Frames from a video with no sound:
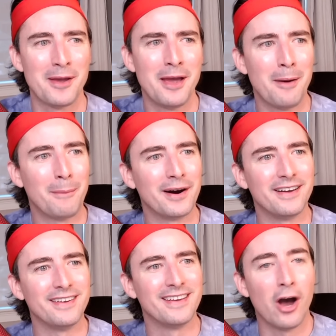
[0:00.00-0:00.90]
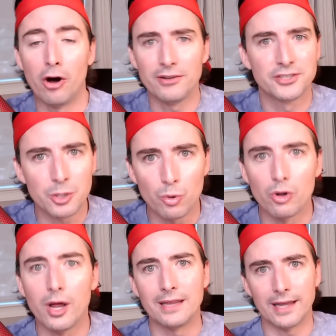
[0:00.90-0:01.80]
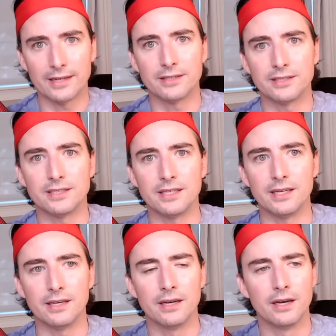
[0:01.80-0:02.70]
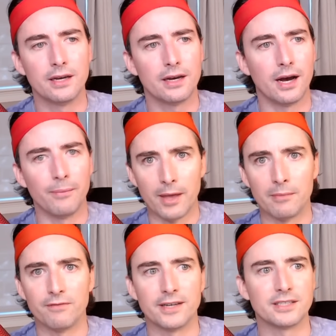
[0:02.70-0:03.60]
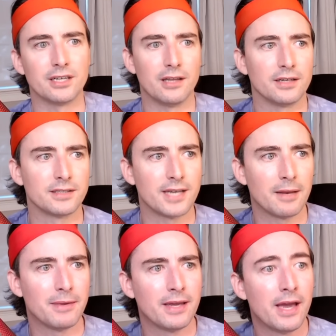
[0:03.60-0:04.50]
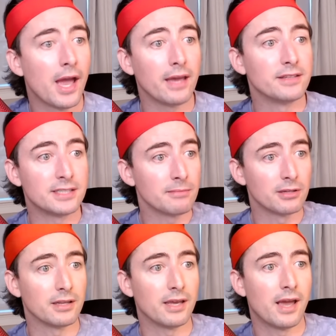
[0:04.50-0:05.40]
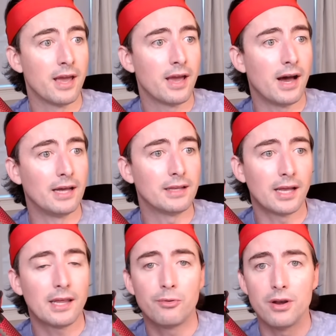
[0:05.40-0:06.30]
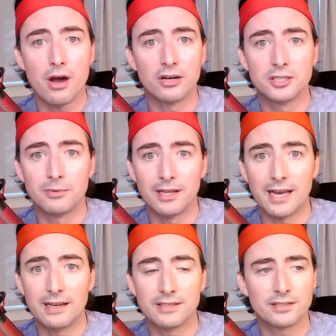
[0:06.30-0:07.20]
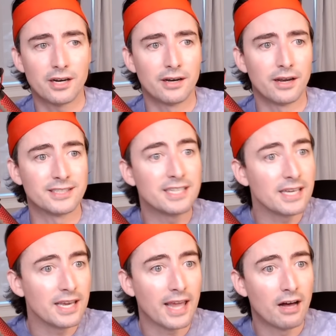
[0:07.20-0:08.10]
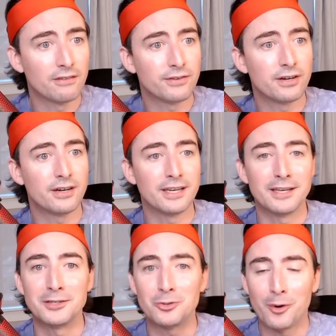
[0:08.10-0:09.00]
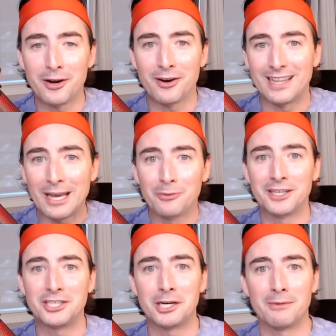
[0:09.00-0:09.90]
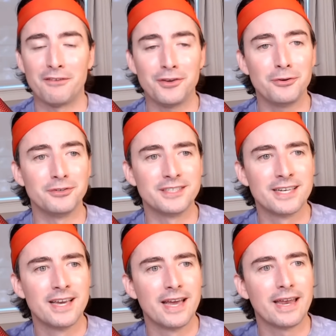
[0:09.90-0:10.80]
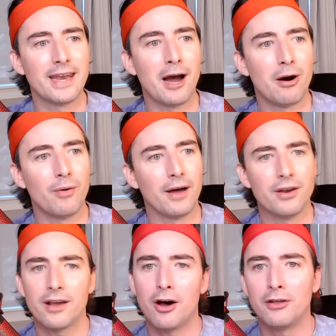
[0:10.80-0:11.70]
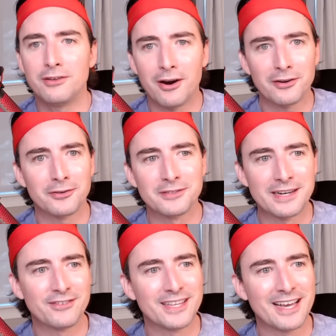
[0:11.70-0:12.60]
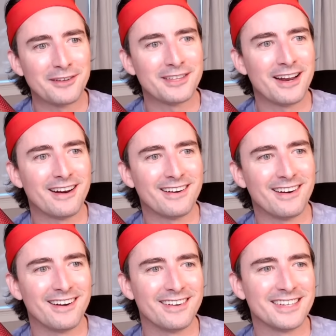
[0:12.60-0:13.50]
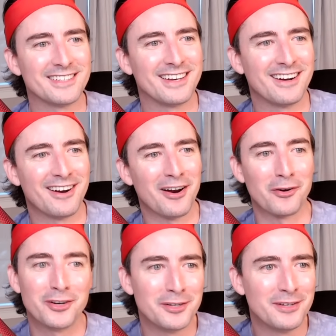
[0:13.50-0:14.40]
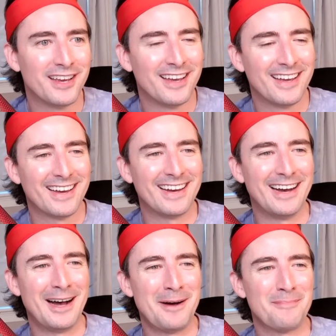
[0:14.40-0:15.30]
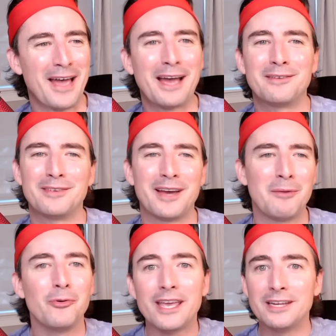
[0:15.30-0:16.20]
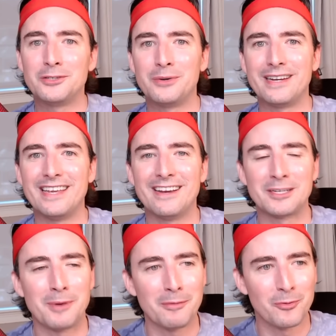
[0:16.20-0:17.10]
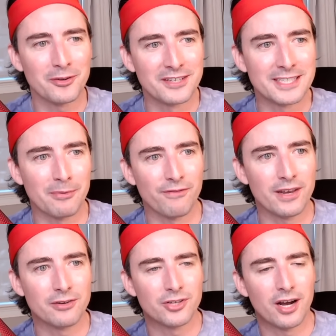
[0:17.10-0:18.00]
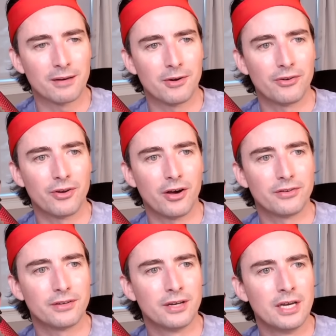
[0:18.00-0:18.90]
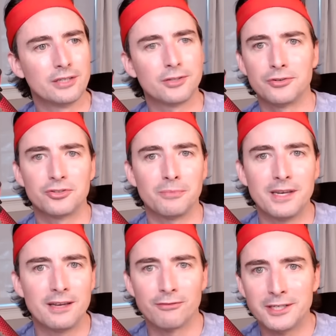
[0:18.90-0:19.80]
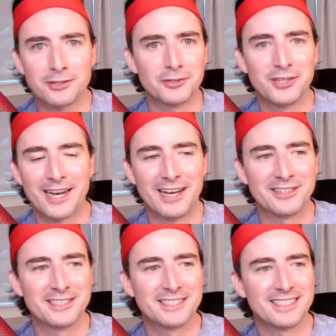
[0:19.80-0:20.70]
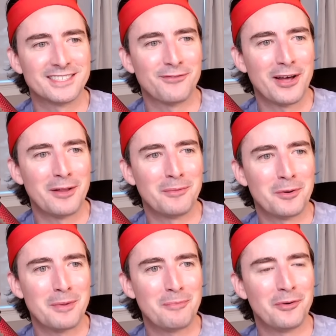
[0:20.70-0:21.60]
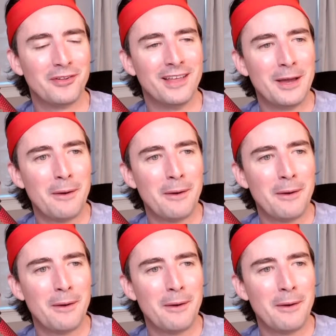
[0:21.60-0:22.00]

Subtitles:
But all else equal, I like to see them investing alongside me. And similarly, I like when knowledgeable analysts on Seeking Alpha and Twitter, I like when they share my views. Now, not all the articles and everything out there are good. I won't get into it here. It's probably worth a separate video talking about all the social media research and analysis that's available to people.